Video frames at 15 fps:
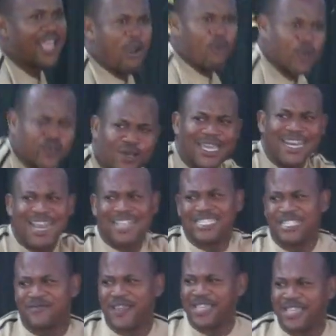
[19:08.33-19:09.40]
I was looking at
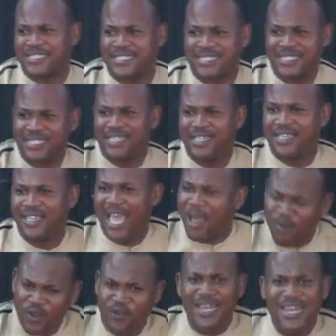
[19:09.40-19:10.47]
his face. I
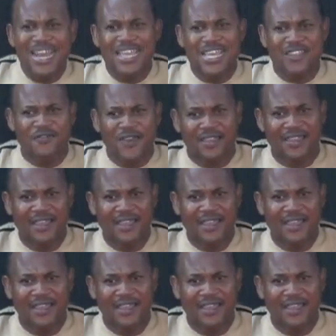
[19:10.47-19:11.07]
was looking at his face.